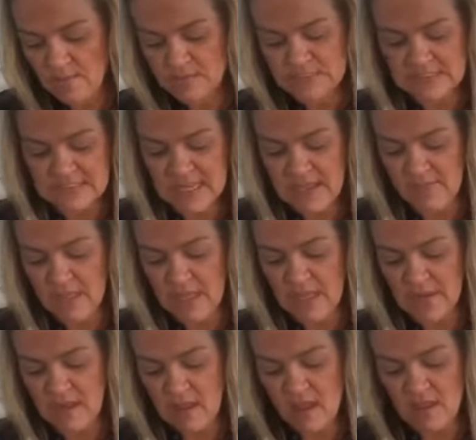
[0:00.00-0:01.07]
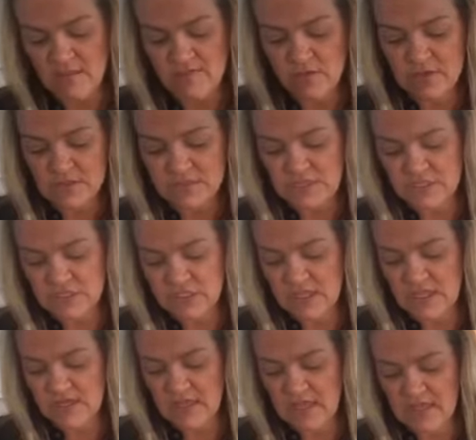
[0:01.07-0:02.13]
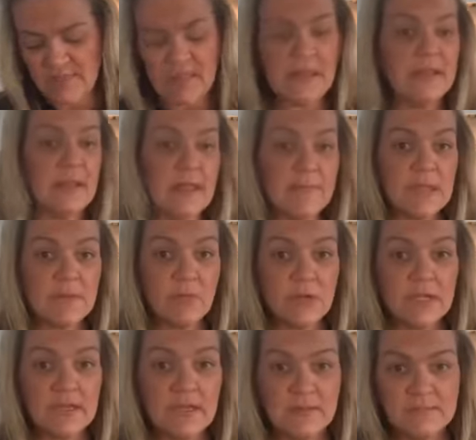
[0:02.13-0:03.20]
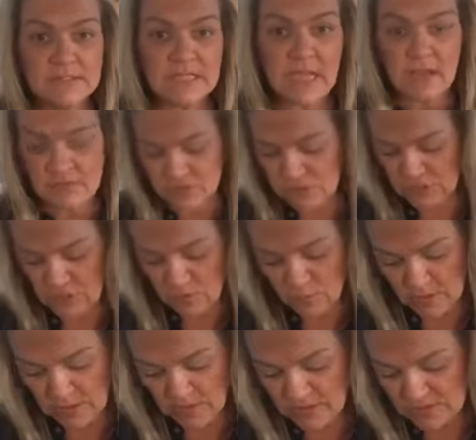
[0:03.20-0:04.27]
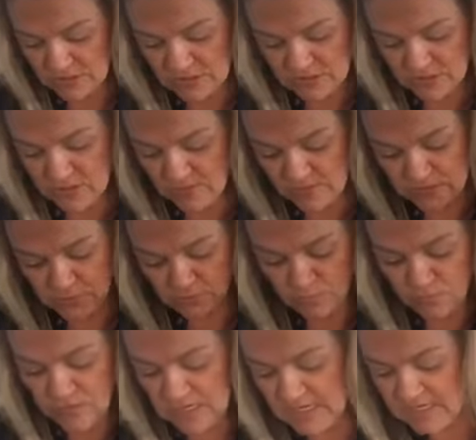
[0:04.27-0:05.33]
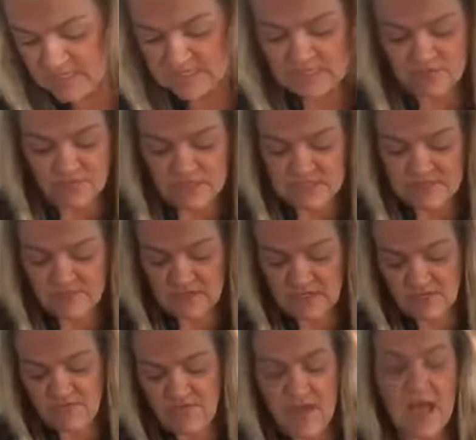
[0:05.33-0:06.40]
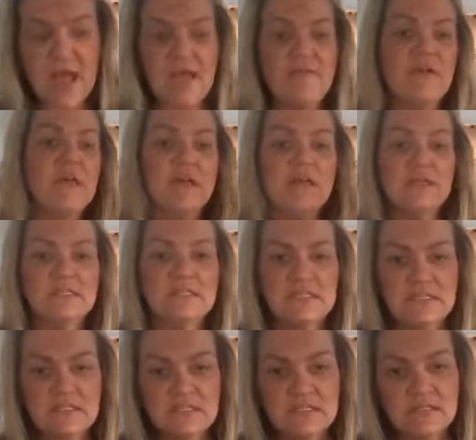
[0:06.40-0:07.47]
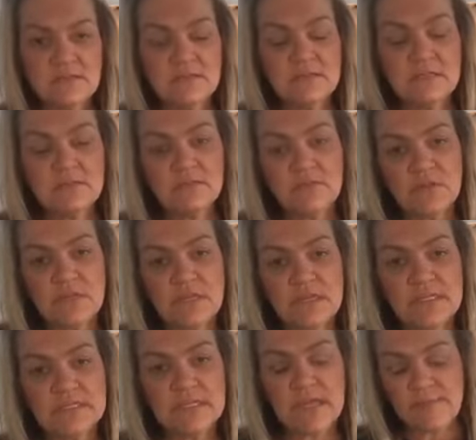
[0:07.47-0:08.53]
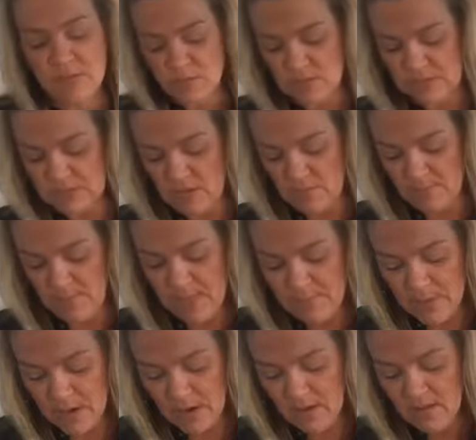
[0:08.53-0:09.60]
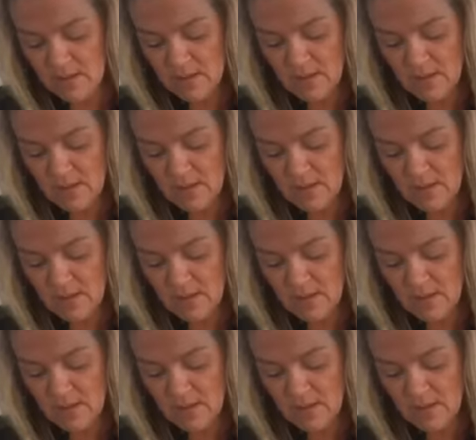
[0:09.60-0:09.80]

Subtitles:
salmon, olive oil Dijon, and then lemon when it comes out. So we are just going to preheat the 375, season the salmon with salt and pepper,